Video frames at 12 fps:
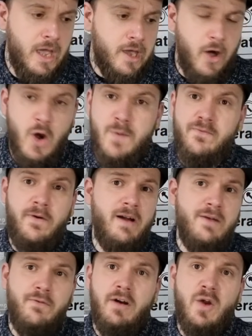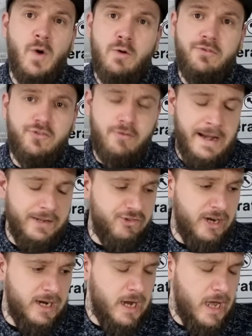Cope very, very well with
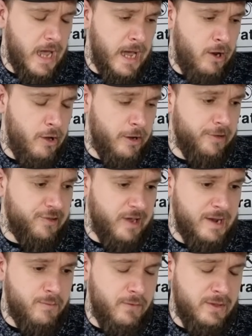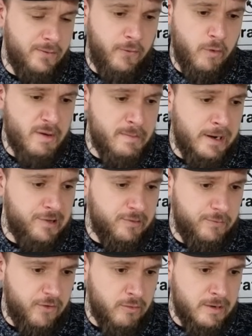scratching. Like I said, within the 40 minutes
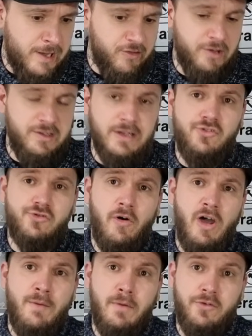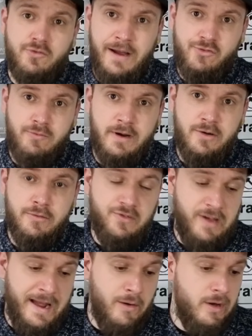of doing this, I did try my scratch records
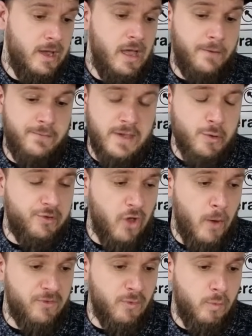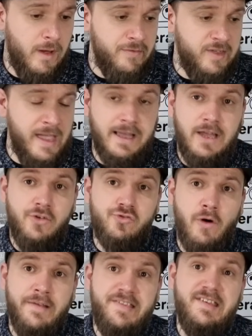out a few times on one deck.
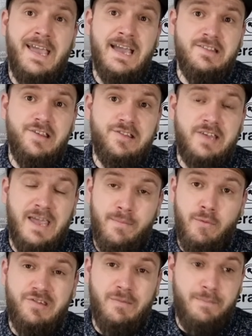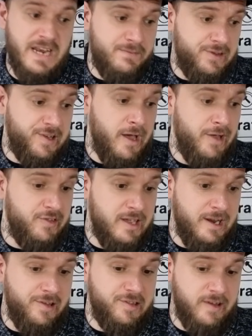Trying to get it to skip was a bit of a task
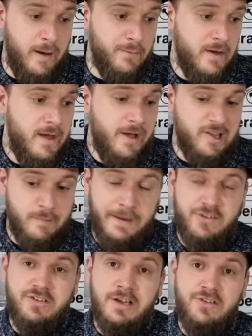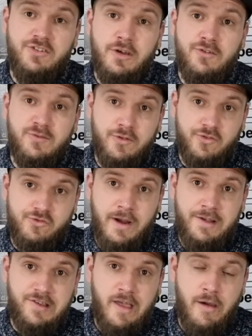in itself, especially as you're using the
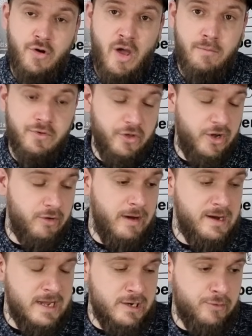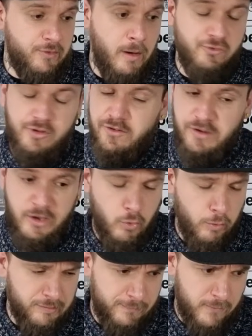straight tone arm with the correct needle. So I was using an
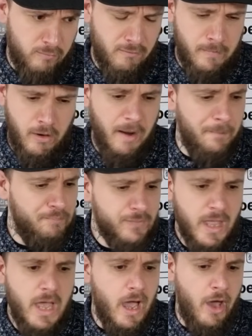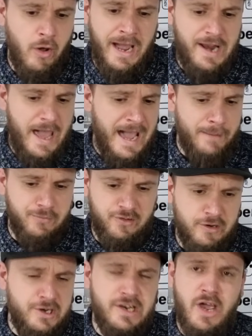autophon with mine, and I had
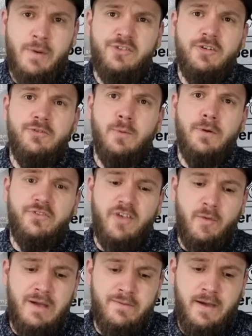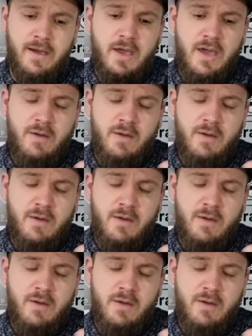absolutely no issues whatsoever.